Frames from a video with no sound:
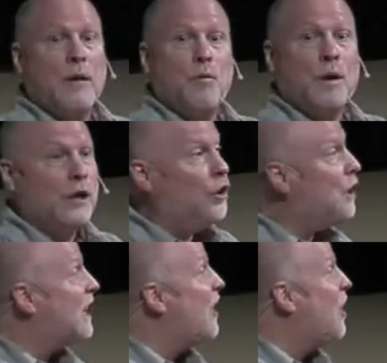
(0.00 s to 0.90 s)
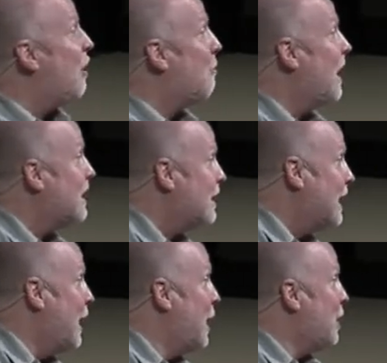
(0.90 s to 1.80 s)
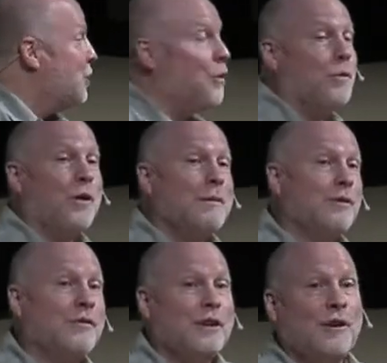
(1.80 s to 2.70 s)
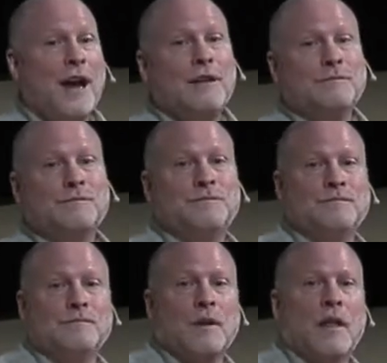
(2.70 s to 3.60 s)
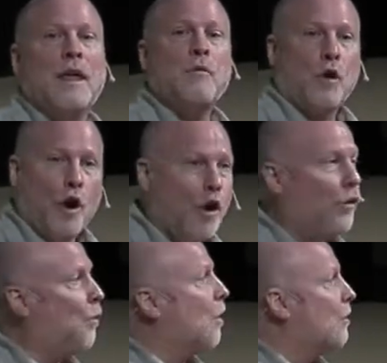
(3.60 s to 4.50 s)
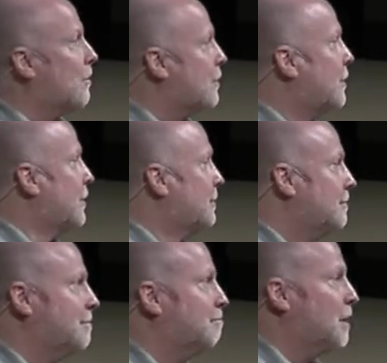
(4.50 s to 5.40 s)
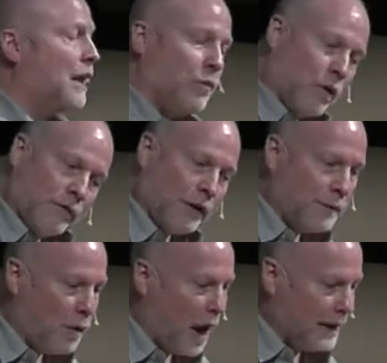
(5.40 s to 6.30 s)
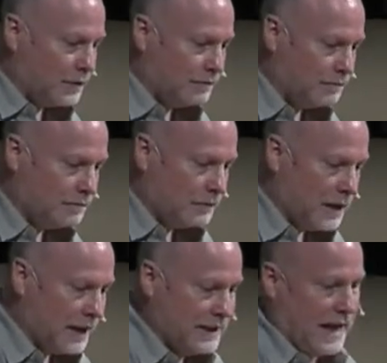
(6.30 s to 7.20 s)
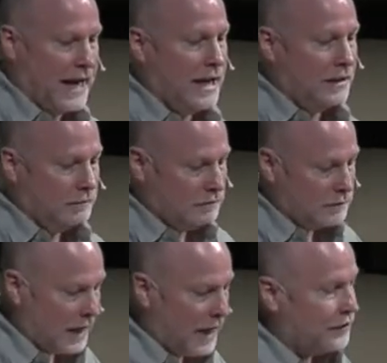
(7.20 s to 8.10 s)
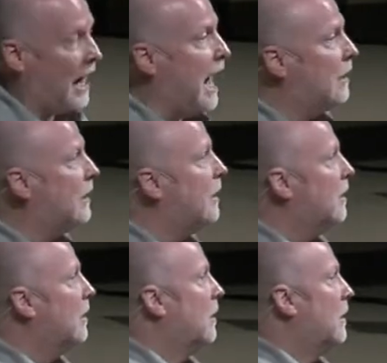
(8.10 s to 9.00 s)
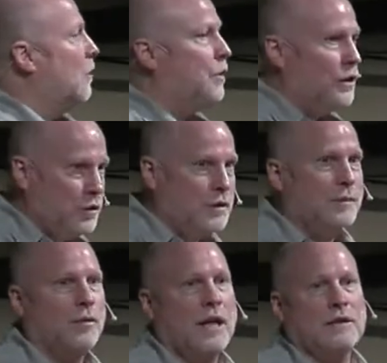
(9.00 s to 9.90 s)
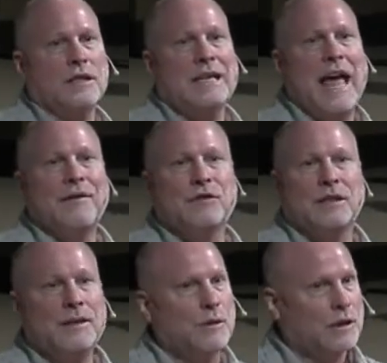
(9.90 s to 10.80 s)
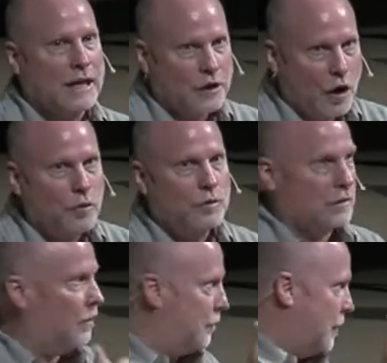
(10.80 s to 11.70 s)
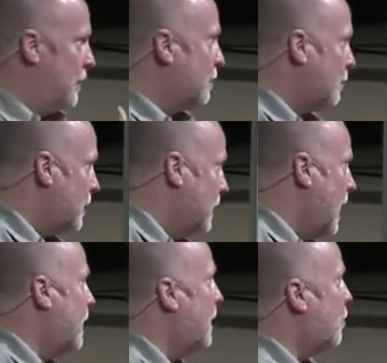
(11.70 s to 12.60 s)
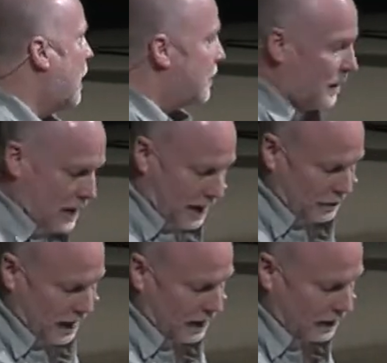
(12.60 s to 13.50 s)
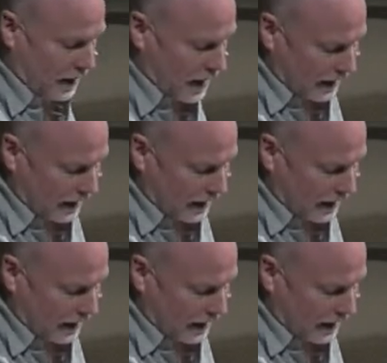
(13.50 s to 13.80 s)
And when we look at their blessing, you know what we're able to figure out? They were hard workers, but they weren't very bright. Dan, Naphtali, Now, we usually pronounce it Naphtali, but they don't over in Israel today. They pronounce it Naphtali.